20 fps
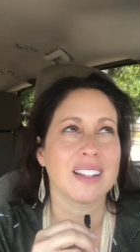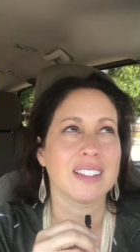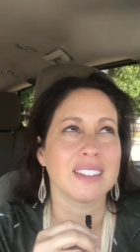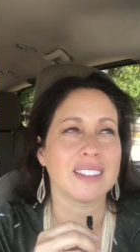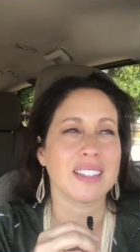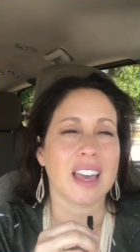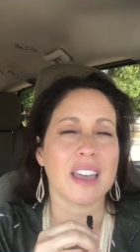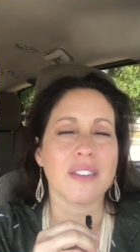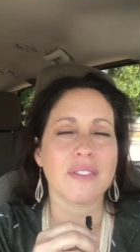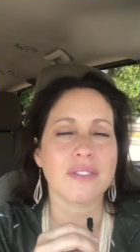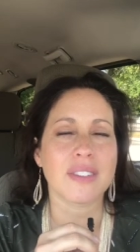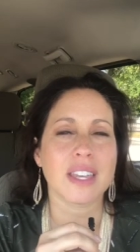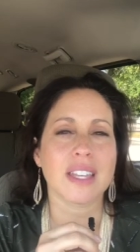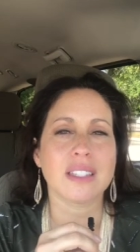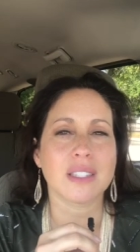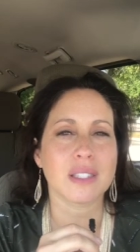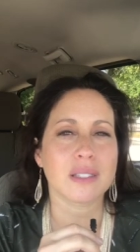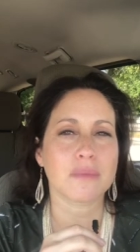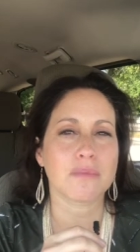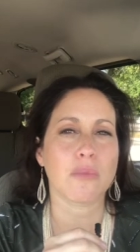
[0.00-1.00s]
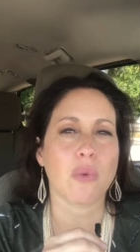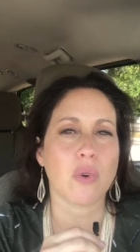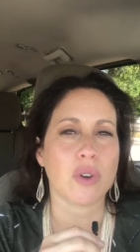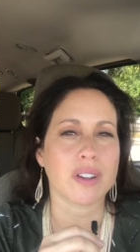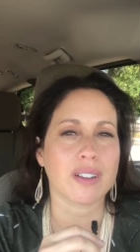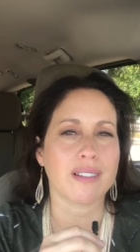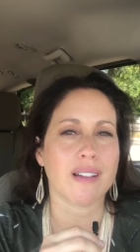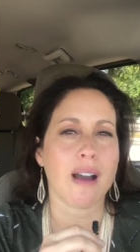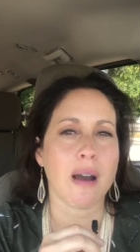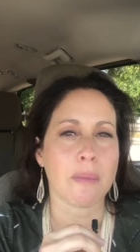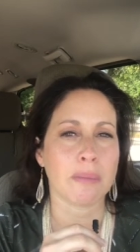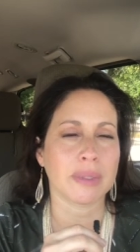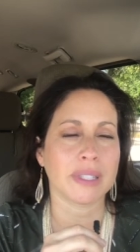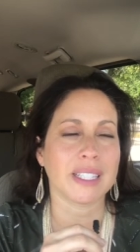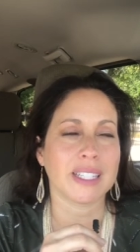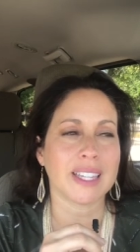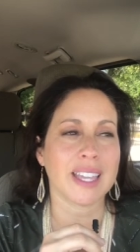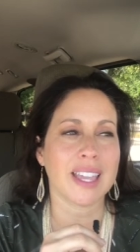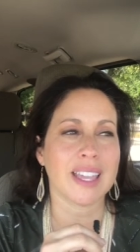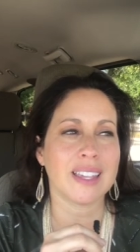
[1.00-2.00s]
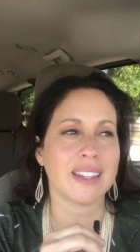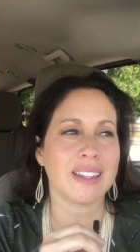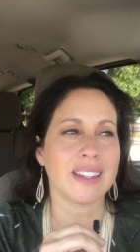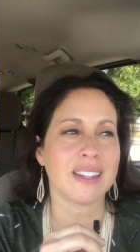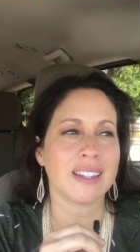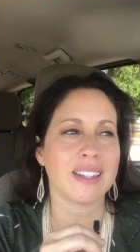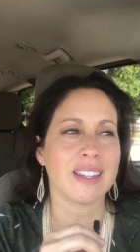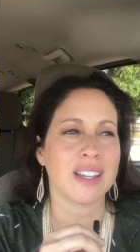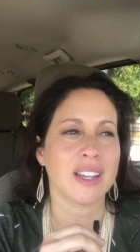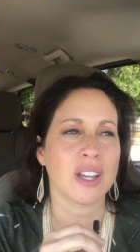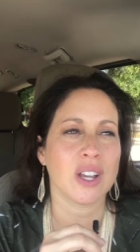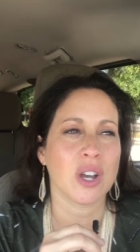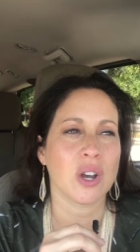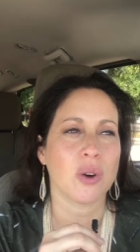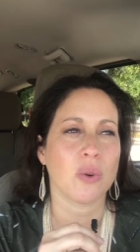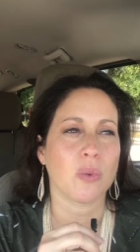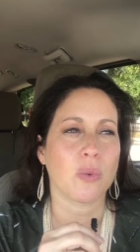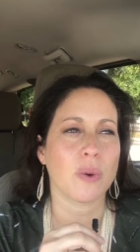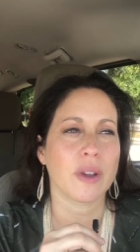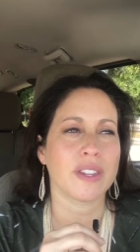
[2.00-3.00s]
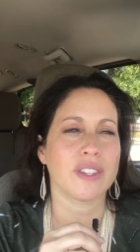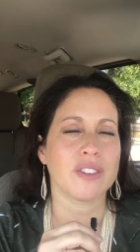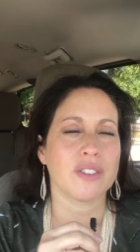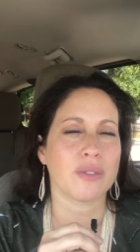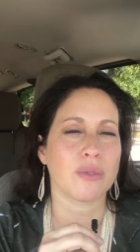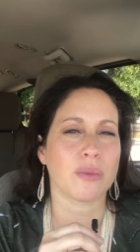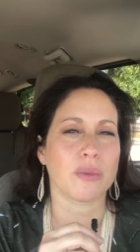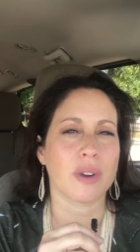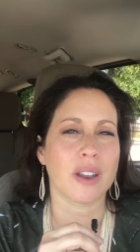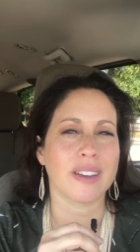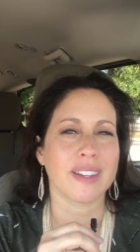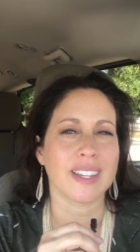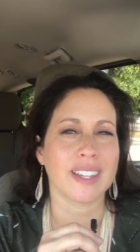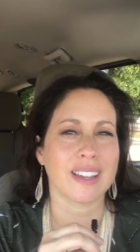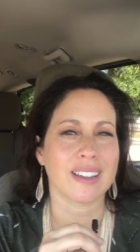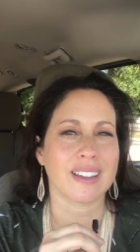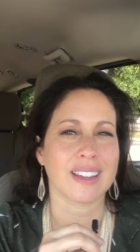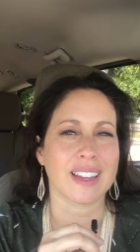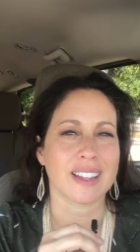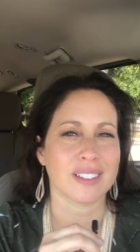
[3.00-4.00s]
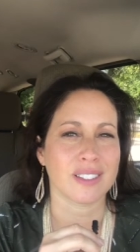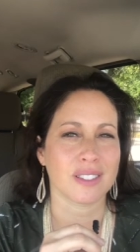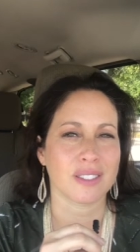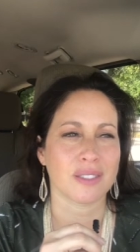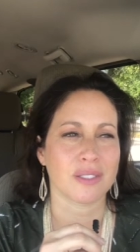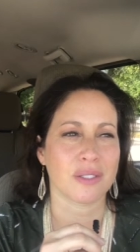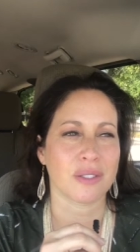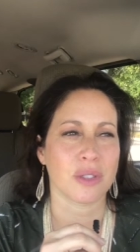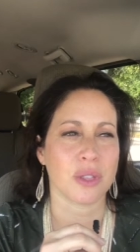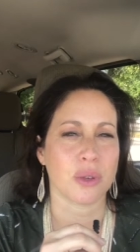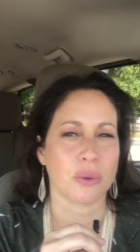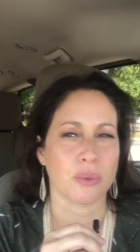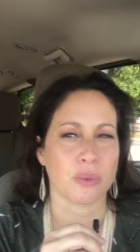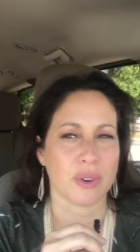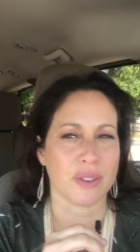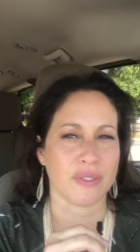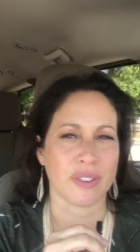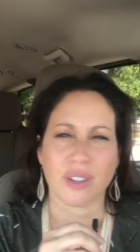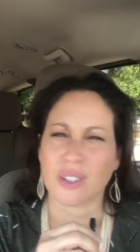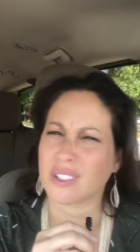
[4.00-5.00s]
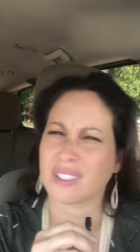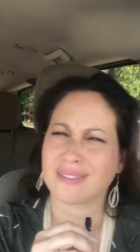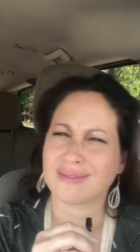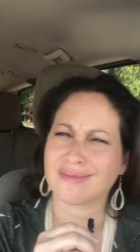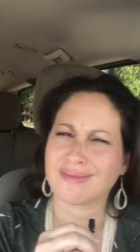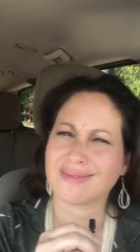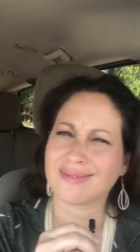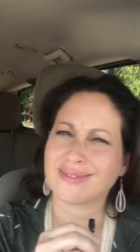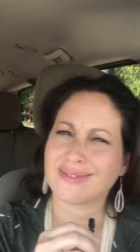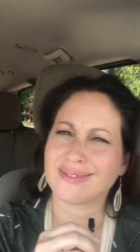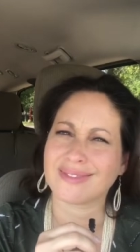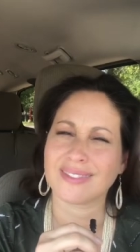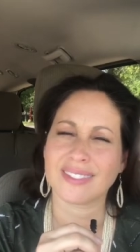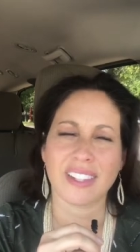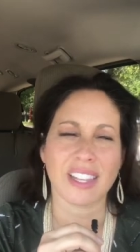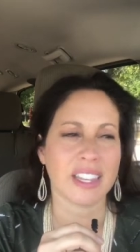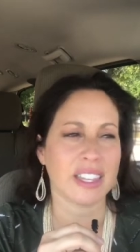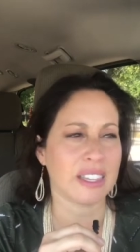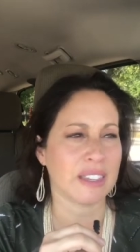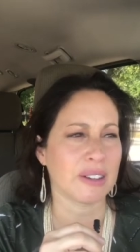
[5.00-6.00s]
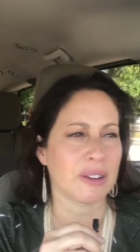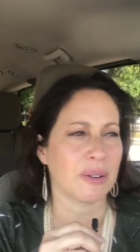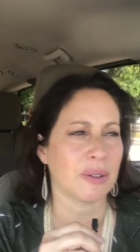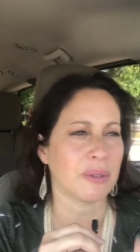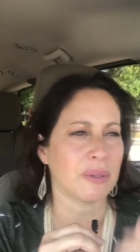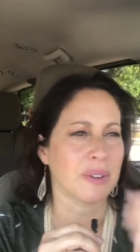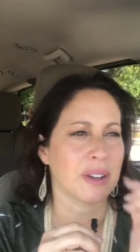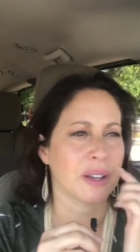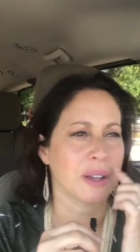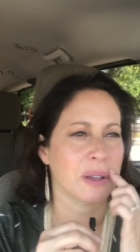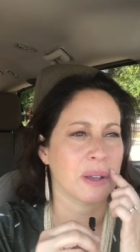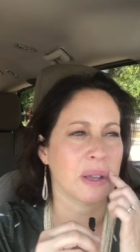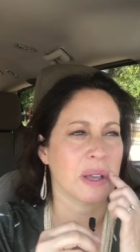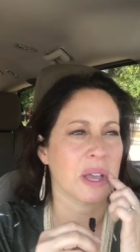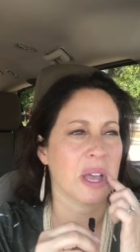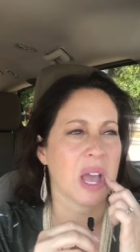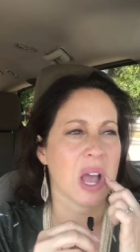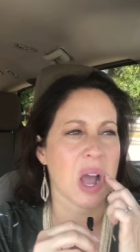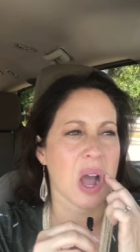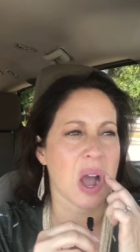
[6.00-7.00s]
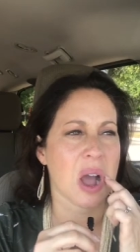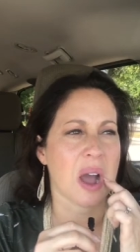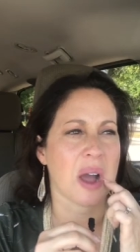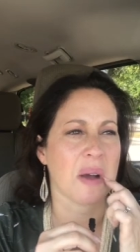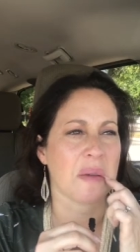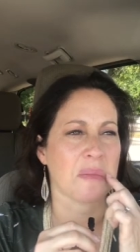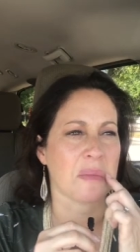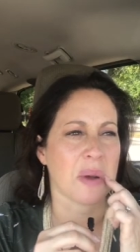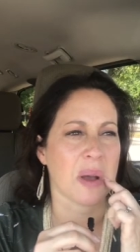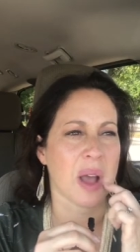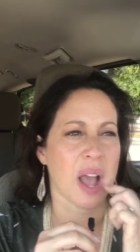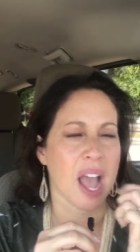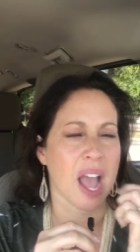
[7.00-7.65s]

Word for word: life gets more complicated when you're running against the river you know um